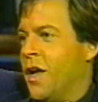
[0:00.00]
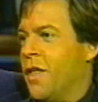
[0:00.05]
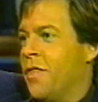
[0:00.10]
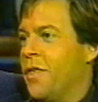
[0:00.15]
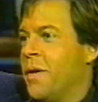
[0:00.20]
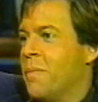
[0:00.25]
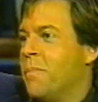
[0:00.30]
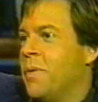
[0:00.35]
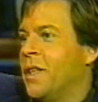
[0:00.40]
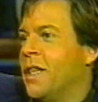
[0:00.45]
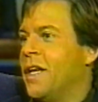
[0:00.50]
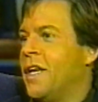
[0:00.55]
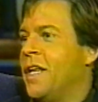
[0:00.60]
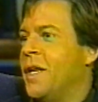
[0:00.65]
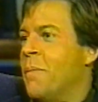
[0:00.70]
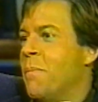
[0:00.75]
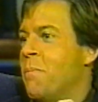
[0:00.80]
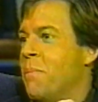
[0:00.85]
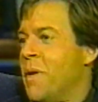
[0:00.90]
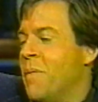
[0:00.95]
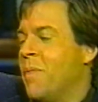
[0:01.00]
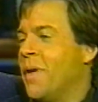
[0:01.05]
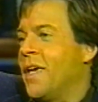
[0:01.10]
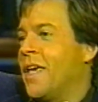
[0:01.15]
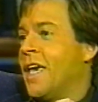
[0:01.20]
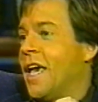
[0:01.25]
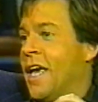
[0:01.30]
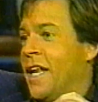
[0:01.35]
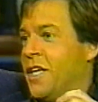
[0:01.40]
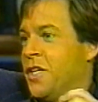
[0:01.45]
the ability to
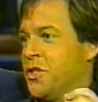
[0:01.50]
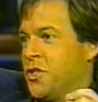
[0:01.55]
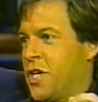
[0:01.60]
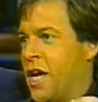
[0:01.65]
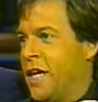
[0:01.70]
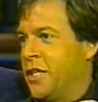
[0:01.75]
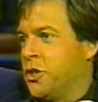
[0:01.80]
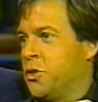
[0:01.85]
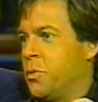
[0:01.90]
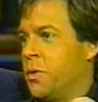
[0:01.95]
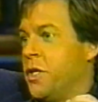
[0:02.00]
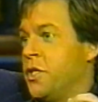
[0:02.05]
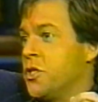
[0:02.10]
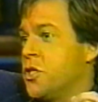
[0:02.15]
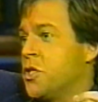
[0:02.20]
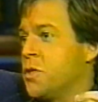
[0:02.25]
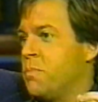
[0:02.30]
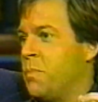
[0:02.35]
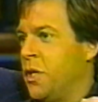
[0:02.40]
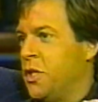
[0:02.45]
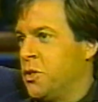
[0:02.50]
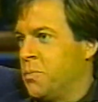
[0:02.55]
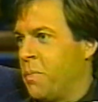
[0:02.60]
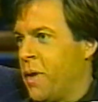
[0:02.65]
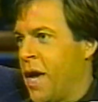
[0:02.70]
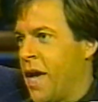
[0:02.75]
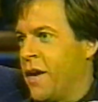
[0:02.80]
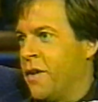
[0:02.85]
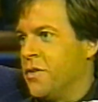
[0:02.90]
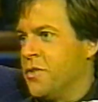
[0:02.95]
mimic and exaggerate speech
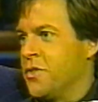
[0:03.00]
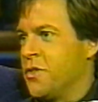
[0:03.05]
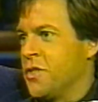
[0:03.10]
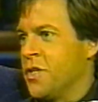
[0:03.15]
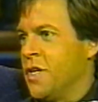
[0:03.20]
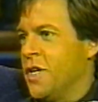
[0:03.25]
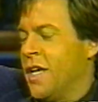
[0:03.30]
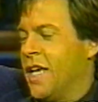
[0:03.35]
patterns,